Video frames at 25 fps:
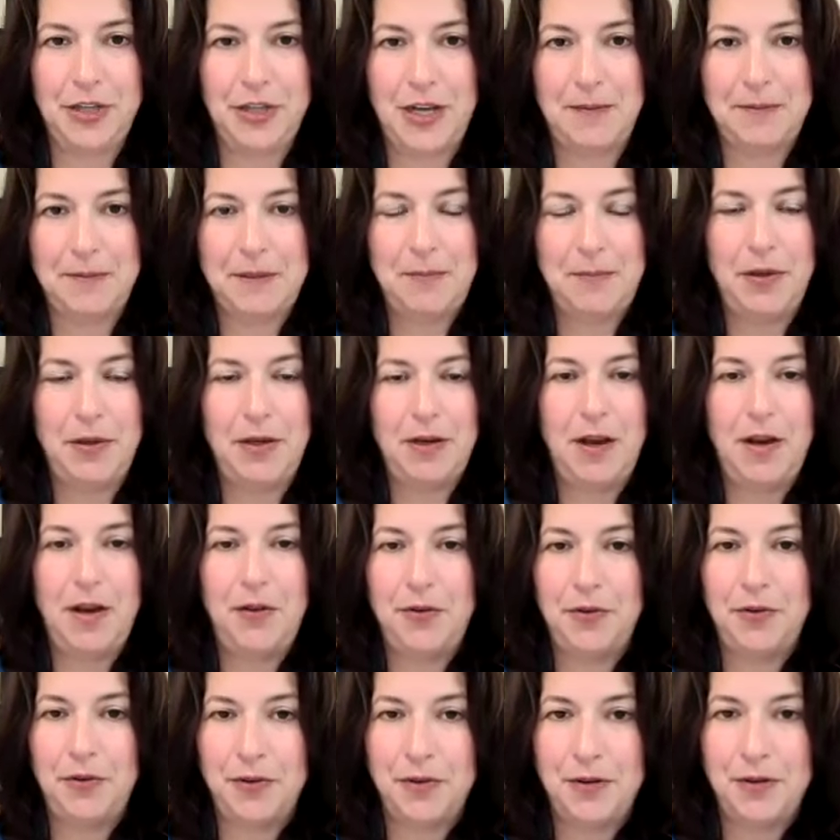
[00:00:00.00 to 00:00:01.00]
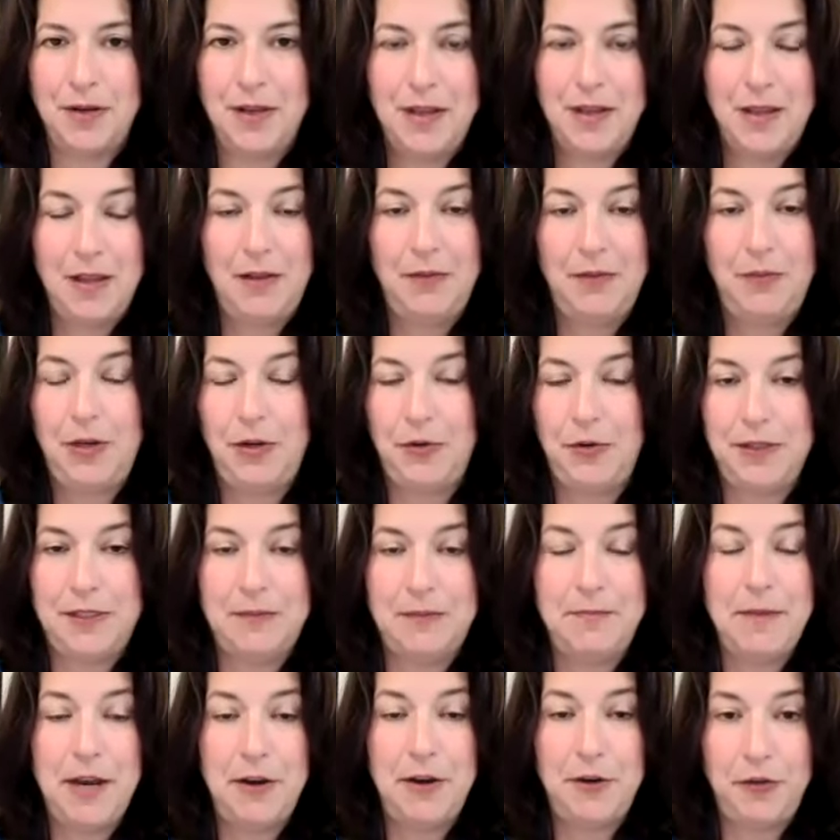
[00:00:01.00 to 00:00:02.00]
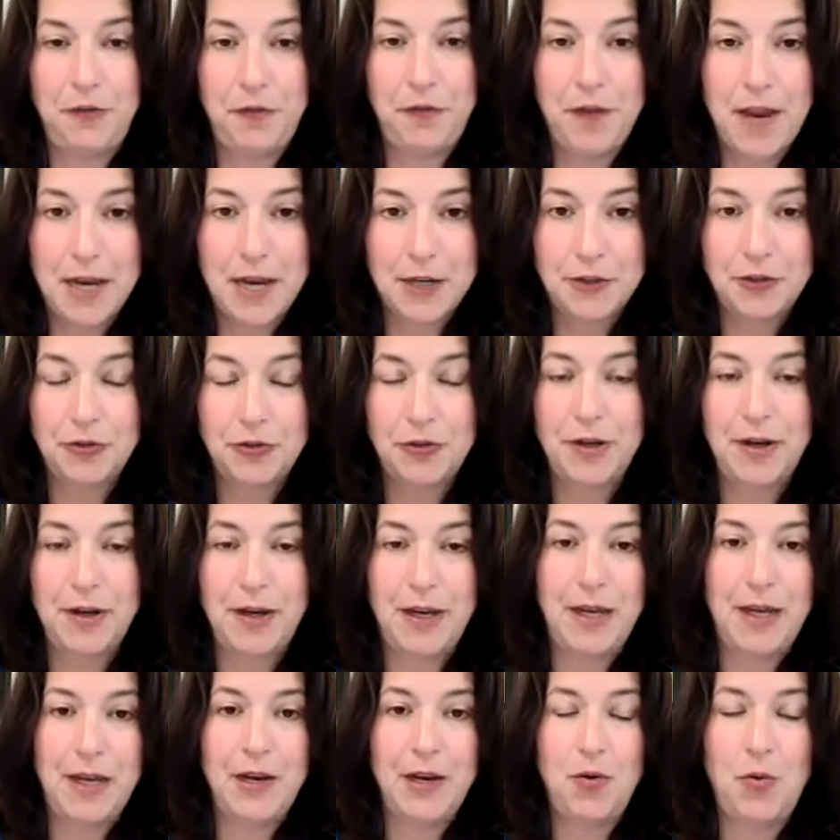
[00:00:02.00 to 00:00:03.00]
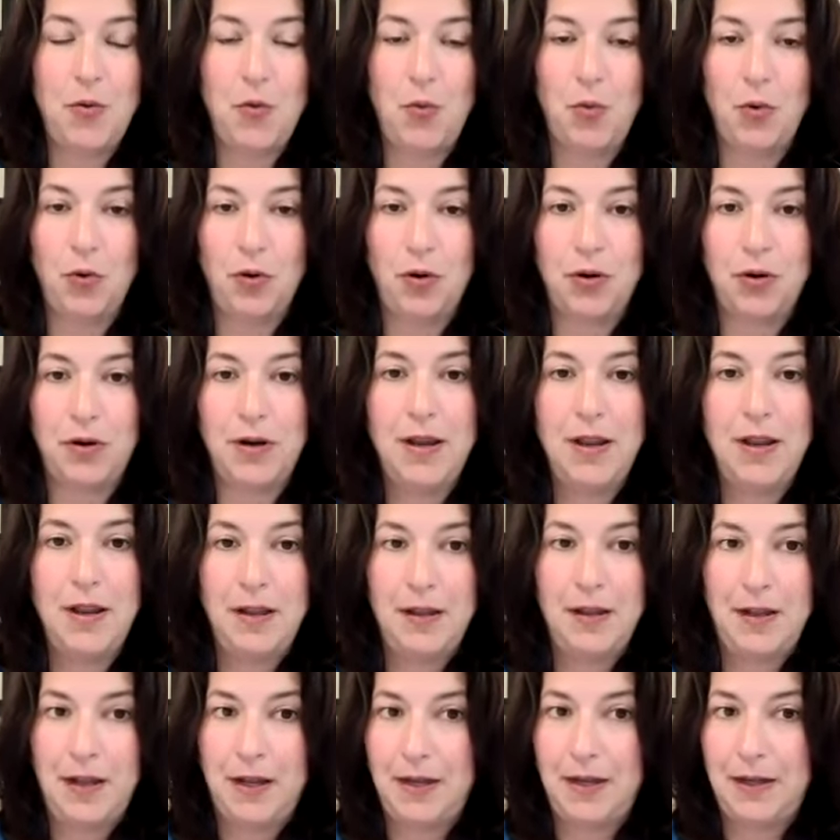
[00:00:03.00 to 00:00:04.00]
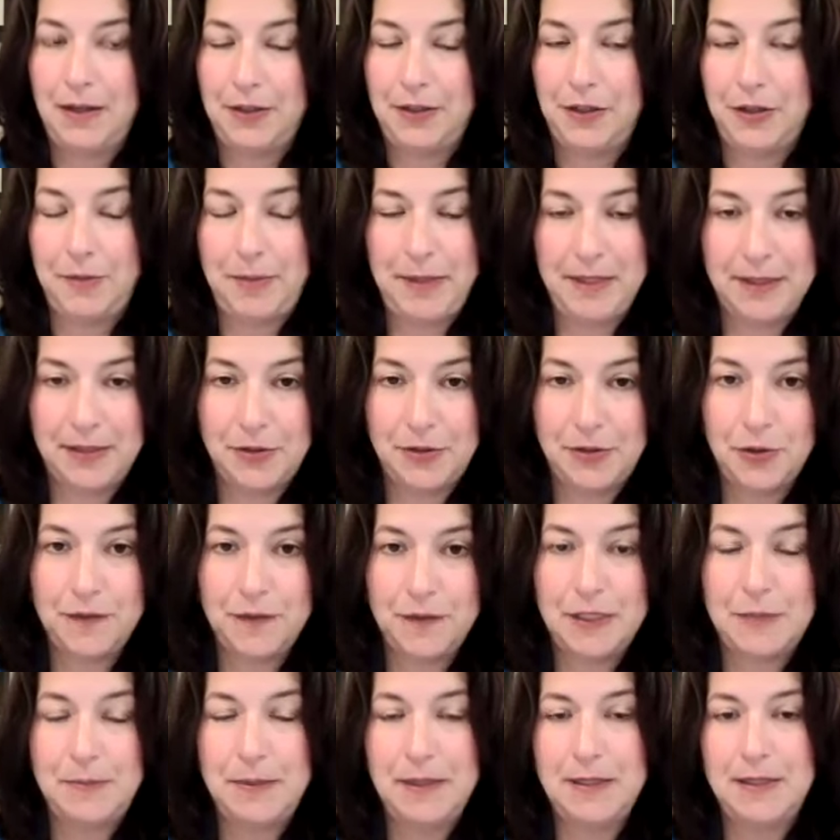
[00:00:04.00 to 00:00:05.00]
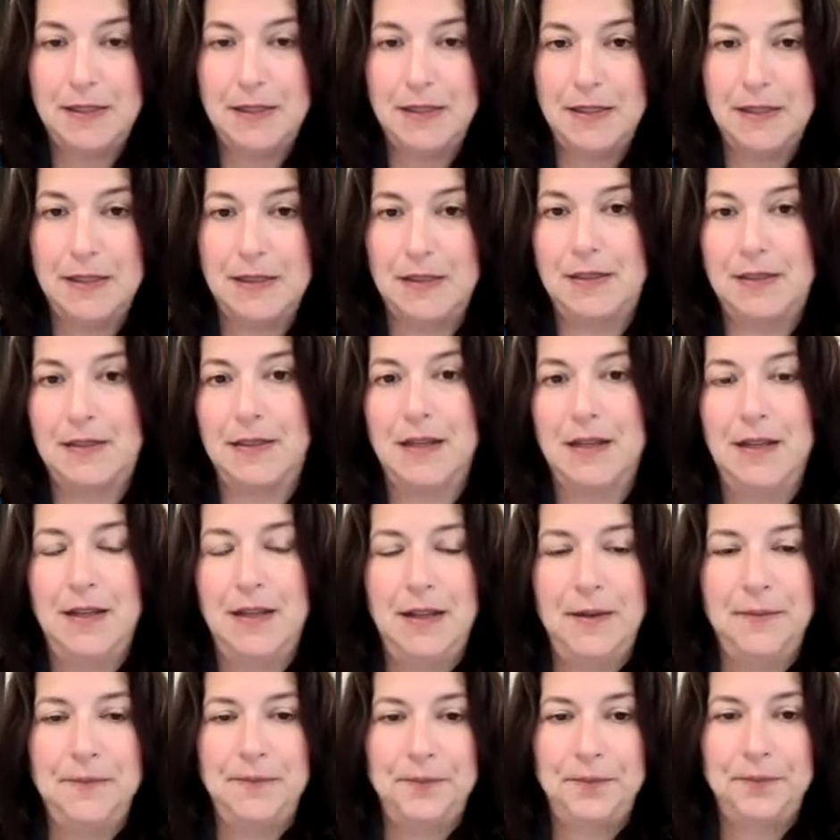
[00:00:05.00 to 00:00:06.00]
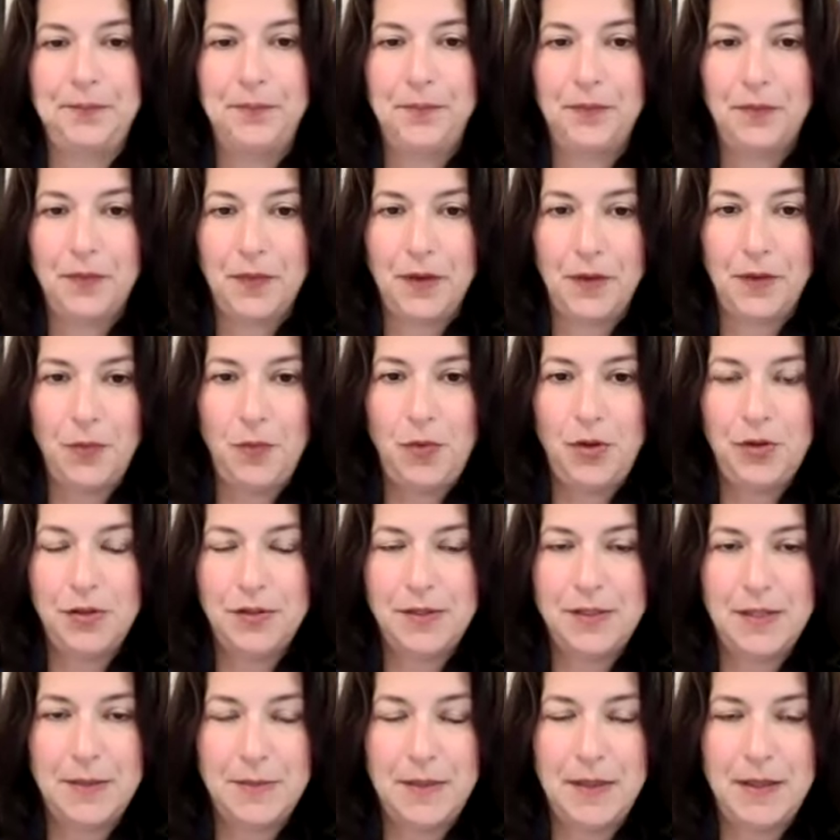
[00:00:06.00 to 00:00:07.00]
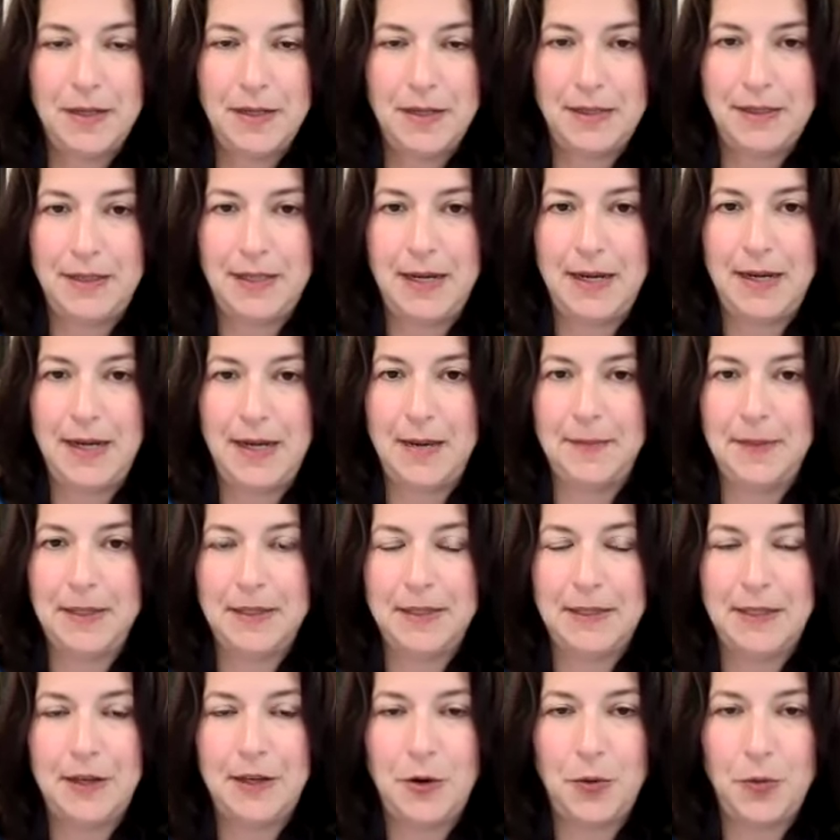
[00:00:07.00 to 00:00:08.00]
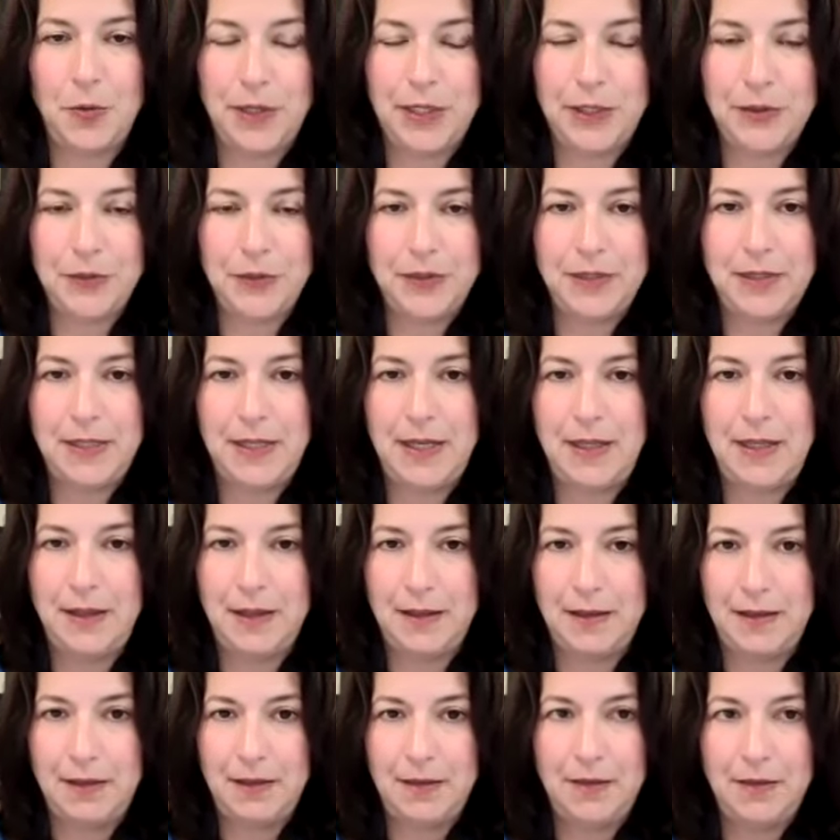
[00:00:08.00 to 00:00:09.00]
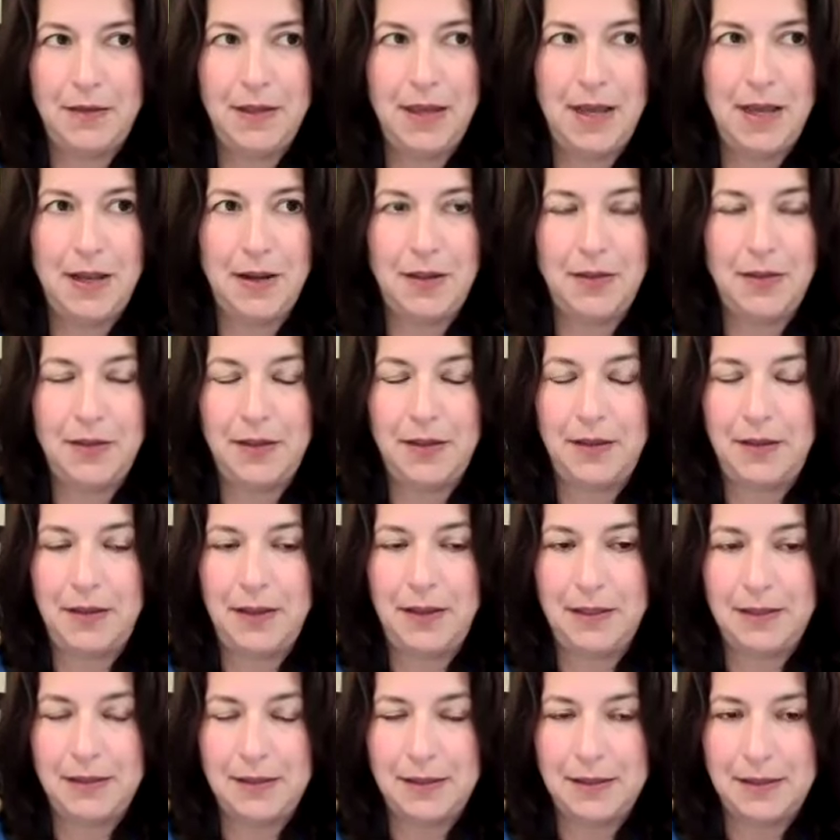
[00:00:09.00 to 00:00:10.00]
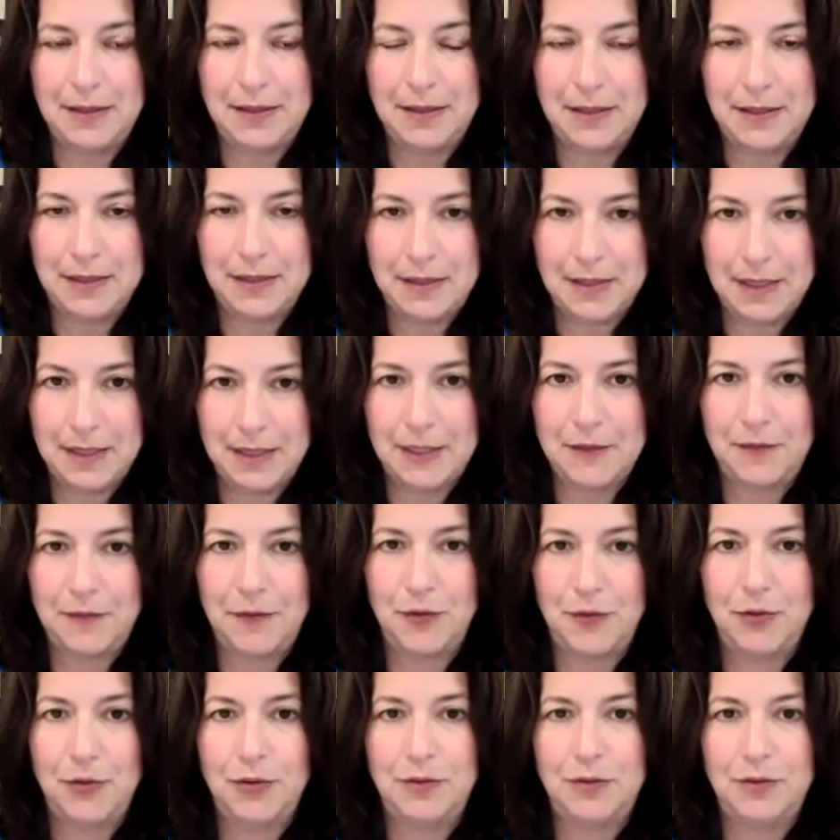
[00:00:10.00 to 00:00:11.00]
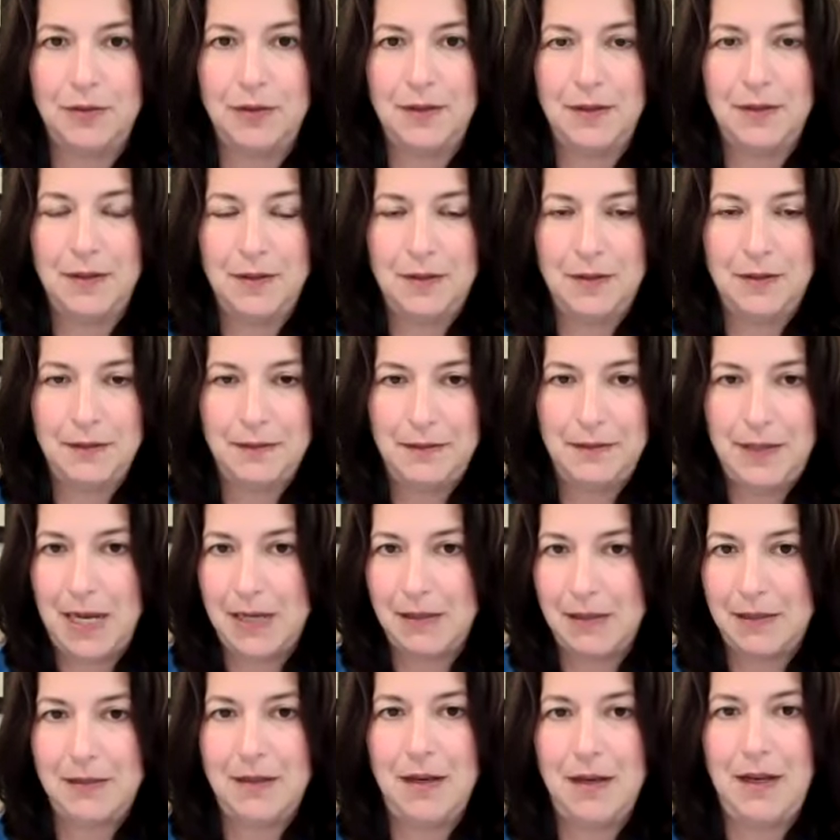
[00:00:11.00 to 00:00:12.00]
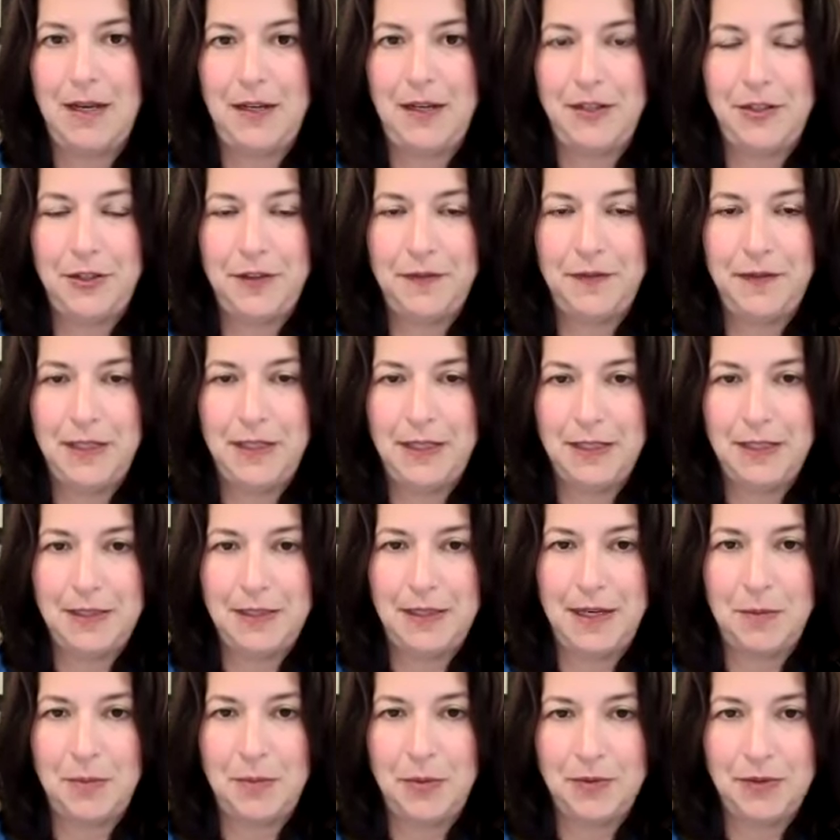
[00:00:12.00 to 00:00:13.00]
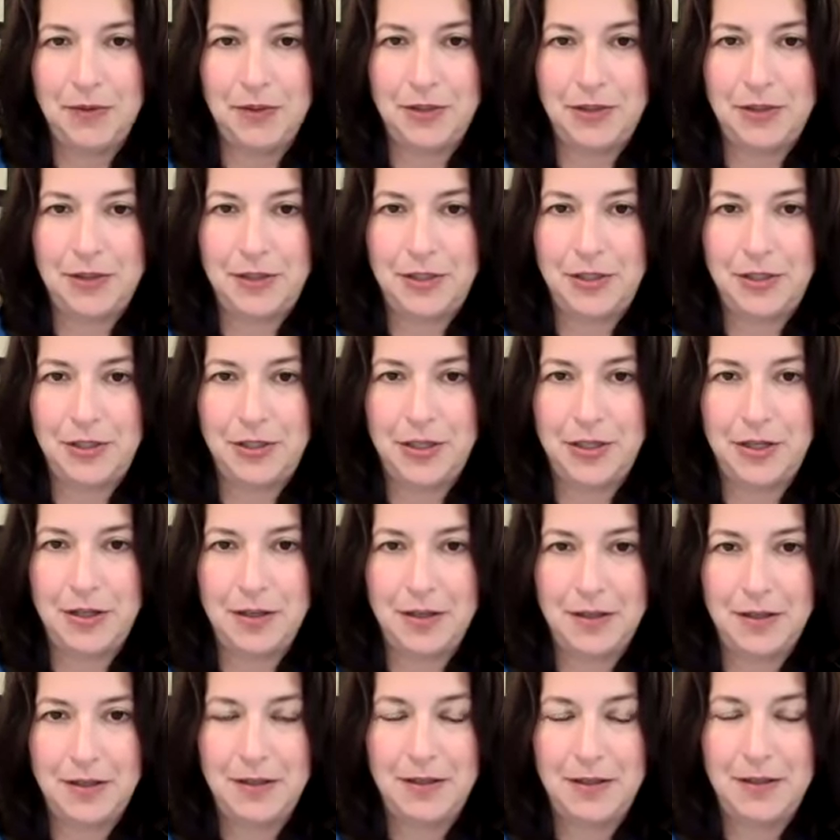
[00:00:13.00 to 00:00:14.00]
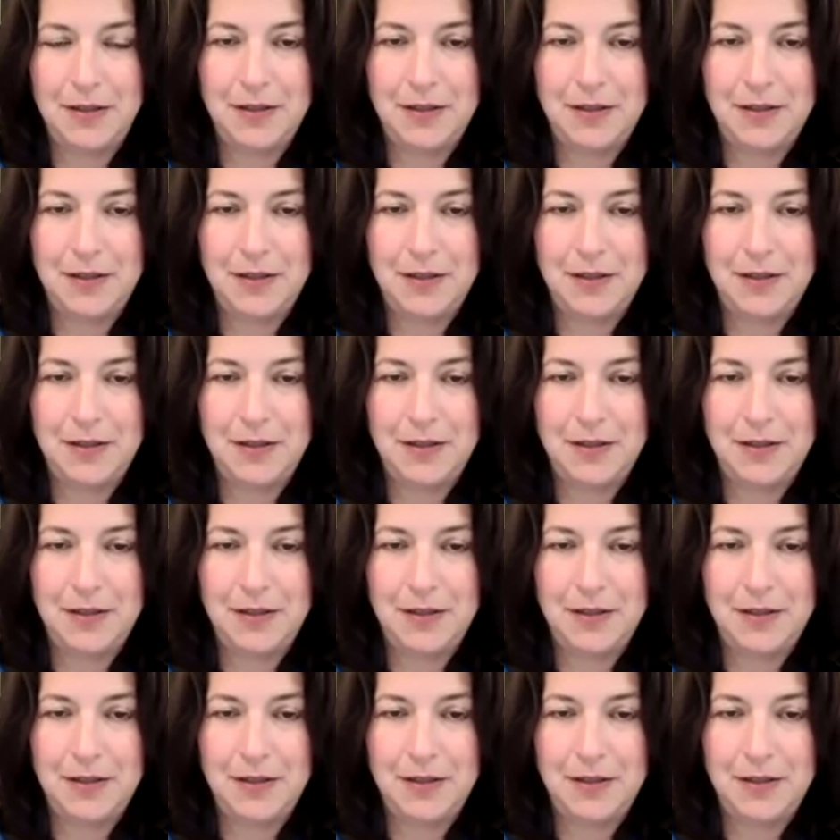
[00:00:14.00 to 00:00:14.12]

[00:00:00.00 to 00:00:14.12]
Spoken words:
shops, but other, whether it's manufacturing or could be a service business. What are some of the dynamics there where you see that it's a successful case study? Do you have any examples to share?